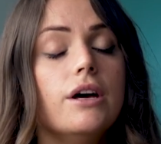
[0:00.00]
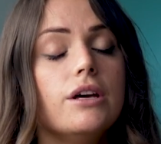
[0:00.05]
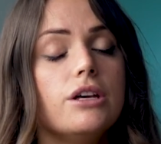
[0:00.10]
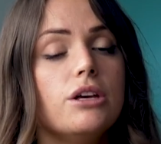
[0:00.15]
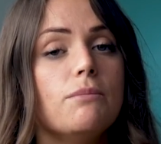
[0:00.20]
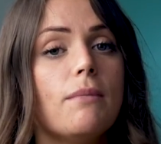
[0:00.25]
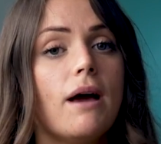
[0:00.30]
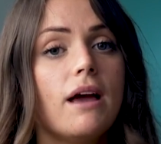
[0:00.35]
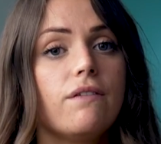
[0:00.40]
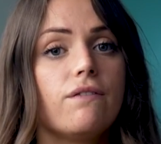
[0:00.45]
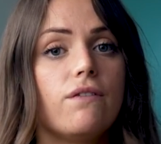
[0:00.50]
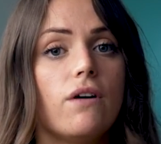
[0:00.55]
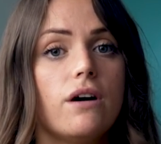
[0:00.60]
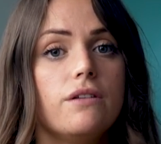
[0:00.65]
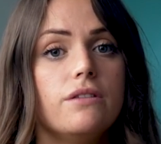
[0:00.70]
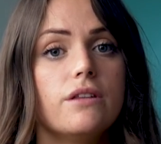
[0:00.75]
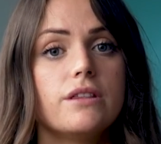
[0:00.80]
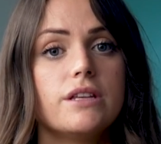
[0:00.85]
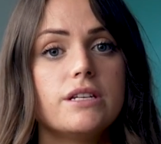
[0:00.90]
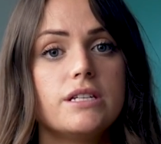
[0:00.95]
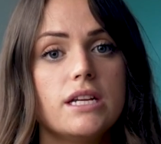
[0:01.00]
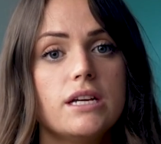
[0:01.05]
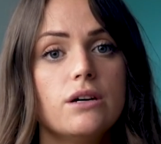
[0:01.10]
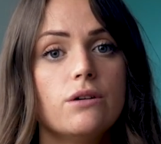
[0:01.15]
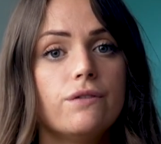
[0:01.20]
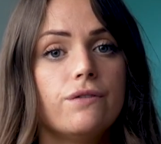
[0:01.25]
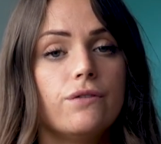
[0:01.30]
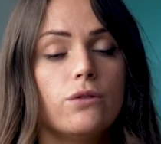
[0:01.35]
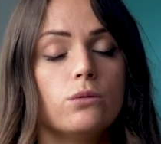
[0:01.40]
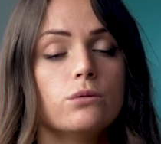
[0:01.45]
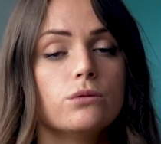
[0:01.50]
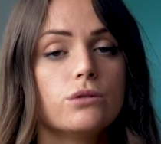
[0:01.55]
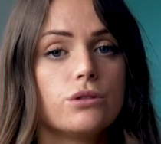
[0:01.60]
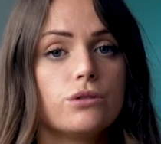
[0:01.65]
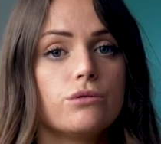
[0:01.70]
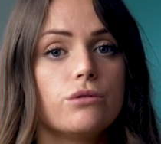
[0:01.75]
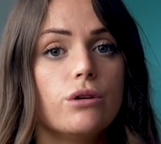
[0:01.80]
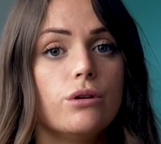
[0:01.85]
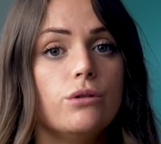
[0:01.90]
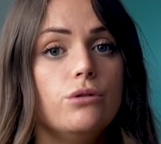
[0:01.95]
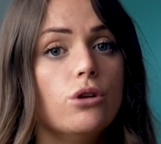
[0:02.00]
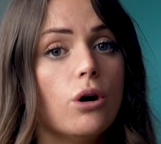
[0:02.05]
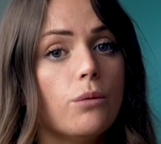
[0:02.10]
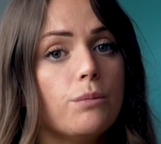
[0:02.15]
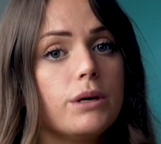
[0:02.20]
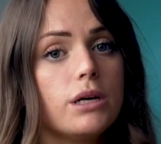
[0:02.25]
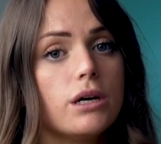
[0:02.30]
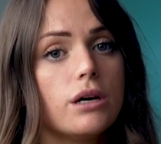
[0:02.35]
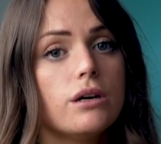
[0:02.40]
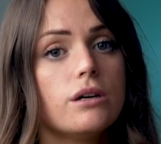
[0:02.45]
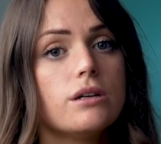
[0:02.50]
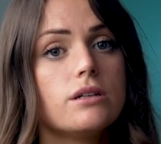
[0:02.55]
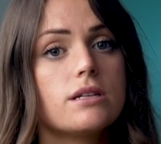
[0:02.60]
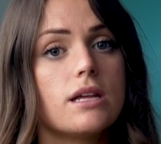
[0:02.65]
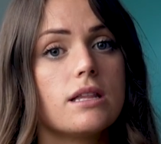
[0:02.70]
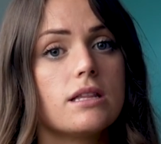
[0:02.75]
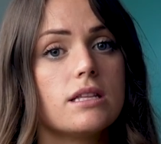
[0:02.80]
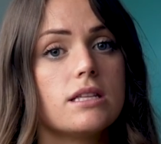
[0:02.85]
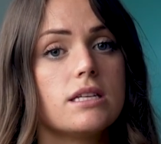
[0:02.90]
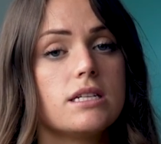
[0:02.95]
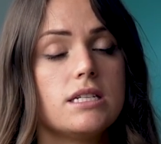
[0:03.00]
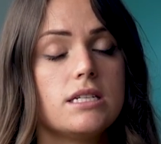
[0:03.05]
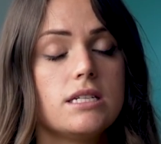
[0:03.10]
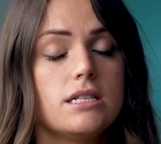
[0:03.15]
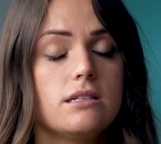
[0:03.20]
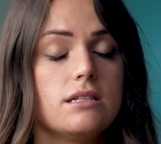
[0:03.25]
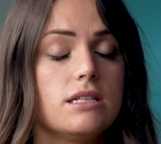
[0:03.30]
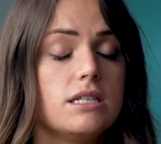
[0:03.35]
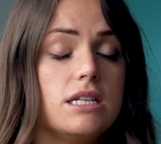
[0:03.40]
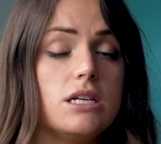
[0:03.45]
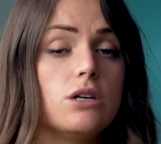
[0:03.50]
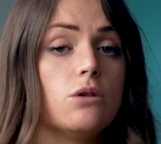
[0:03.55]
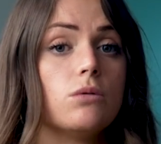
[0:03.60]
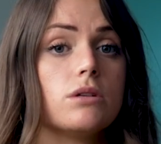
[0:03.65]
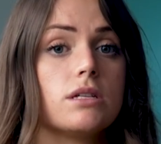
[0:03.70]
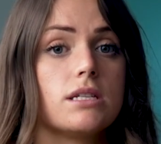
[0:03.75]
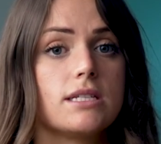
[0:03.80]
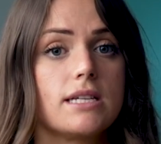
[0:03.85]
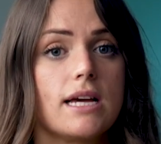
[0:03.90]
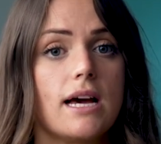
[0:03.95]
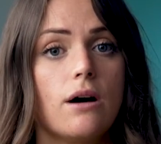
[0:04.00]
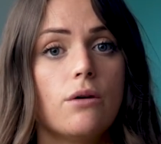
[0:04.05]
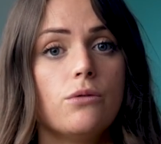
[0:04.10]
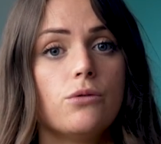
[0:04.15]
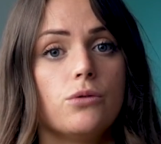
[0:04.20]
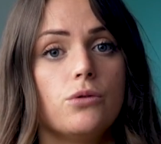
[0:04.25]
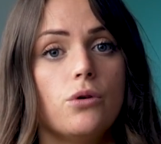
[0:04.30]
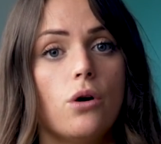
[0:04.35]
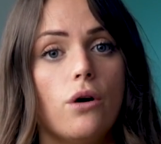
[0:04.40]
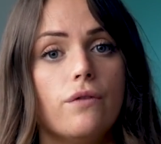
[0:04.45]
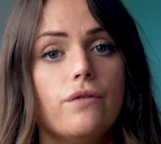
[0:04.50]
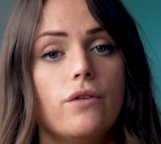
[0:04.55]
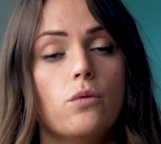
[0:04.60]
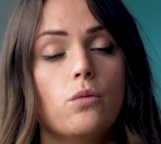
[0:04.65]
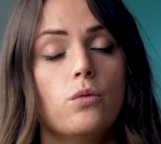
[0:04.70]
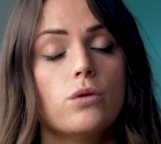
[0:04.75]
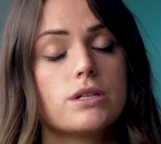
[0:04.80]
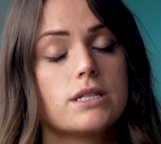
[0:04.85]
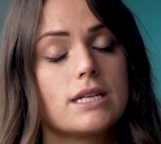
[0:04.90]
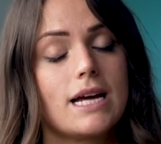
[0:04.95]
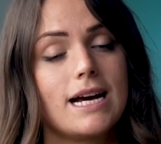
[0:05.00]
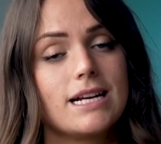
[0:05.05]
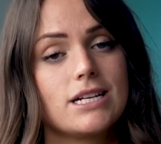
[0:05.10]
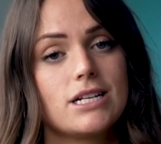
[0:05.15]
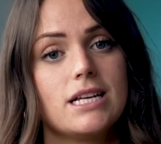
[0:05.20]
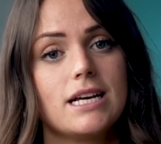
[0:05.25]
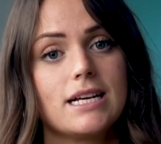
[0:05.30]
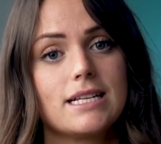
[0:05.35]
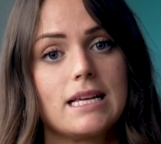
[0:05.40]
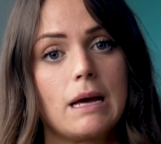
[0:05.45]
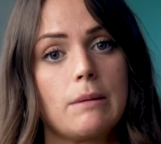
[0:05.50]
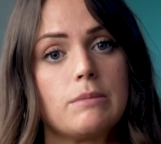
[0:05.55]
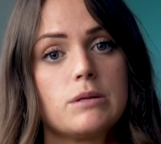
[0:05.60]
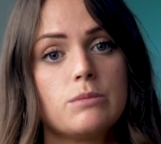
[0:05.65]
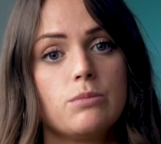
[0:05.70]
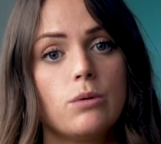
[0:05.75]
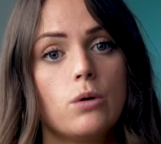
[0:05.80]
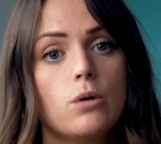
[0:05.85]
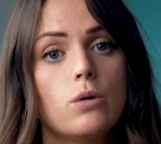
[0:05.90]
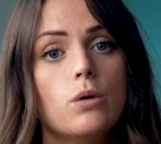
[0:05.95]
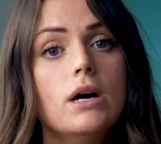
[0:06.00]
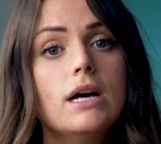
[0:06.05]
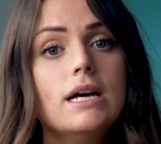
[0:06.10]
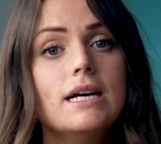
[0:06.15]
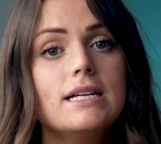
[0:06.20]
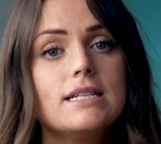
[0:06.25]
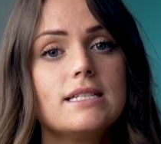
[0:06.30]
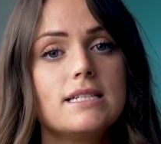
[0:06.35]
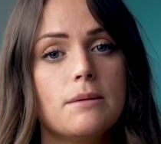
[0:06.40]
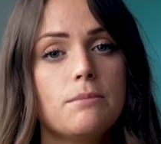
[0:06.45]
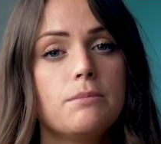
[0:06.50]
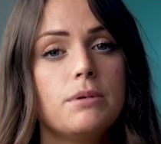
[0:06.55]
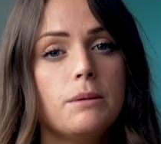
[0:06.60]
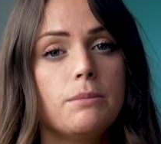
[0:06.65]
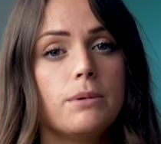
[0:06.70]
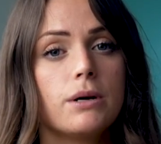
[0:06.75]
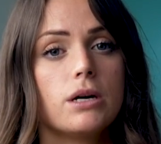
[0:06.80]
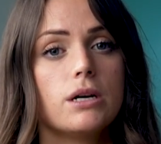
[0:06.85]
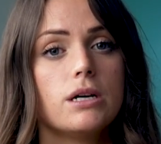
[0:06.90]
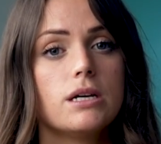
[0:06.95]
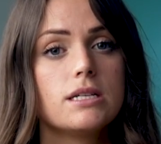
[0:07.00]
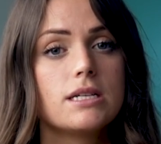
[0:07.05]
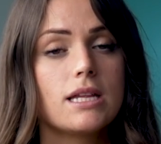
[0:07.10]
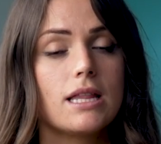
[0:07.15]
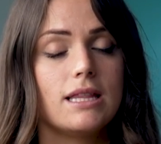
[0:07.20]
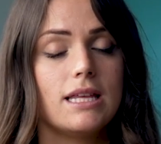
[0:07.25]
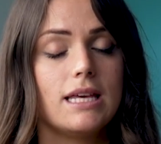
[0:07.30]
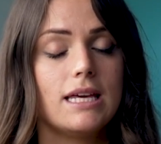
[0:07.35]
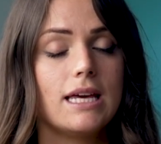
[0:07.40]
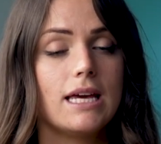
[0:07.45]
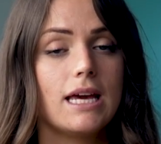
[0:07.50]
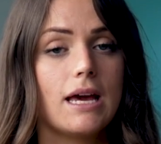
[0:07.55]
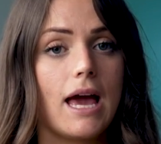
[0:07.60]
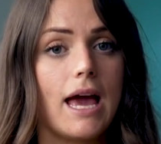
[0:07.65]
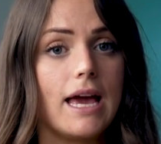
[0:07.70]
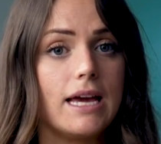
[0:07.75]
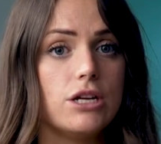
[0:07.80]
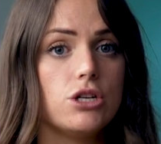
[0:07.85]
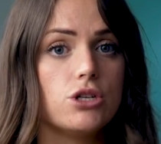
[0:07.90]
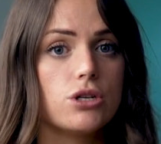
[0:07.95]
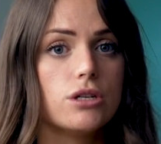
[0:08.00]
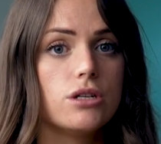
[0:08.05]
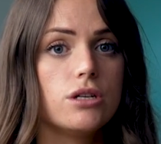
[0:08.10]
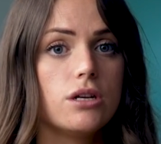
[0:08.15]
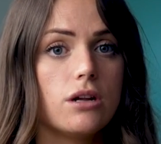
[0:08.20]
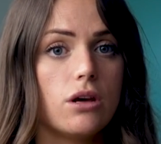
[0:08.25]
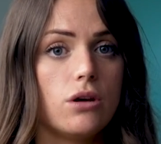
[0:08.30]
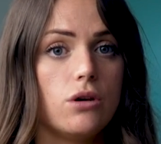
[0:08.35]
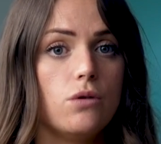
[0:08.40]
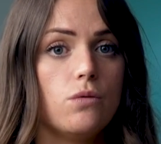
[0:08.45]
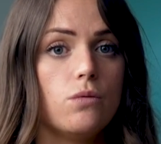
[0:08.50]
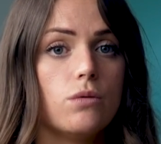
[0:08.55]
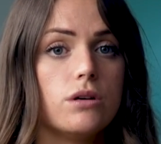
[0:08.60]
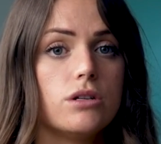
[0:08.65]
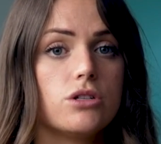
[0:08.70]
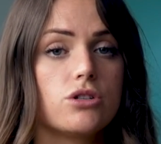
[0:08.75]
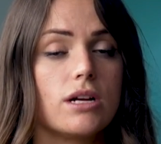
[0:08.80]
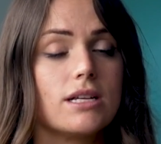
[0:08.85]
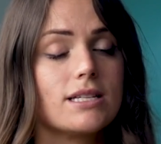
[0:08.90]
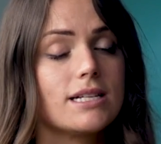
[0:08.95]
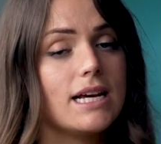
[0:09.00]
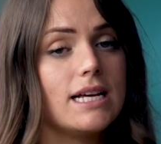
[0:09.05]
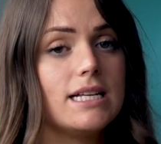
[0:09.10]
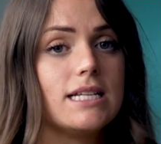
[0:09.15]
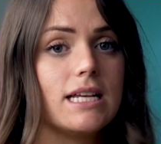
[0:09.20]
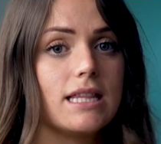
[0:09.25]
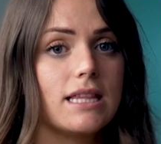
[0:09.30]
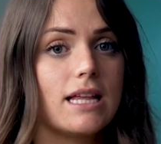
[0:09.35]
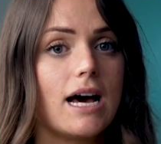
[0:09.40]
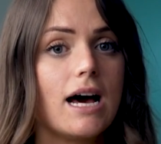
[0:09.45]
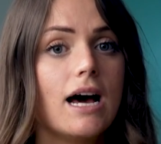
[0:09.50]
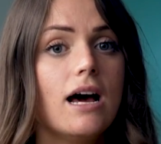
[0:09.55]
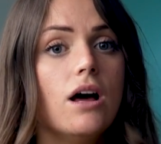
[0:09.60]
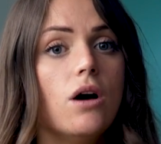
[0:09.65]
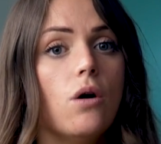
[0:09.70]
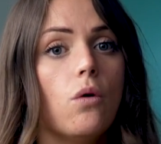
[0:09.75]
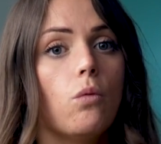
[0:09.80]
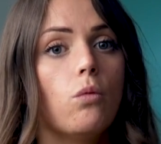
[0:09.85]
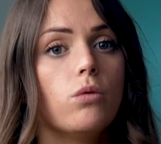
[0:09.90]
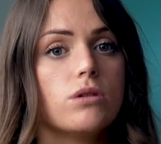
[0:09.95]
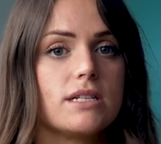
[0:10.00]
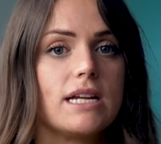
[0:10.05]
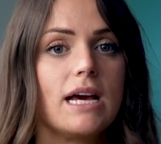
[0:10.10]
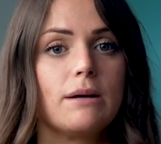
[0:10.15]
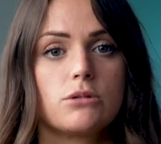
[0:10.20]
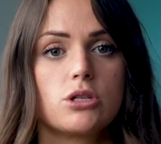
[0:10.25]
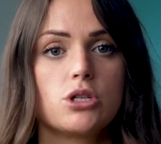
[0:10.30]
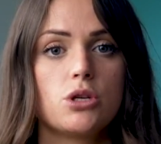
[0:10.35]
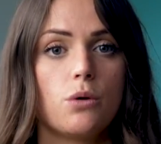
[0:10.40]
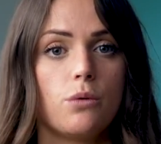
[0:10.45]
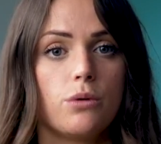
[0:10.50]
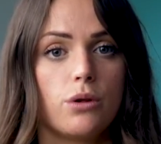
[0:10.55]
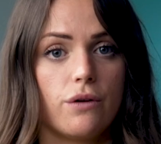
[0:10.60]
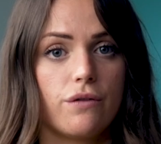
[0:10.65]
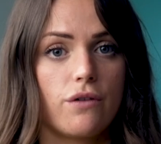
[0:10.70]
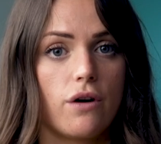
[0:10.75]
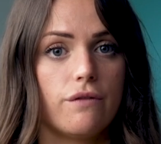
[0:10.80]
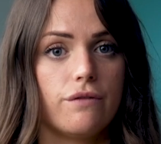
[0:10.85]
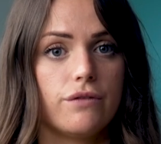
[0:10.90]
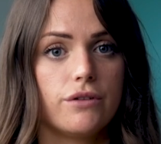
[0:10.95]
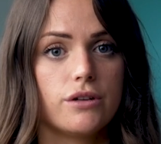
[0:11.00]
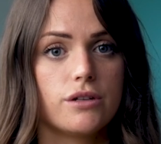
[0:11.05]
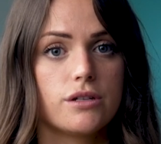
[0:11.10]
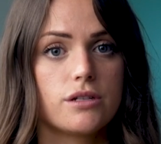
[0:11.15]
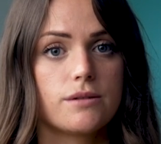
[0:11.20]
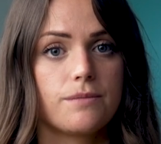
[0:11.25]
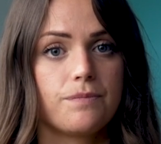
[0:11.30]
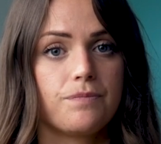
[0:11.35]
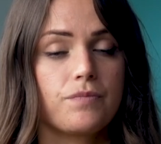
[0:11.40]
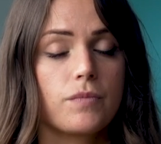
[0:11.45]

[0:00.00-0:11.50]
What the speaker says: you may find that the deal falls through, not because that the deal wasn't sound or your offer wasn't actually acceptable, simply because the agent who was translating that wasn't able to do it with enough confidence.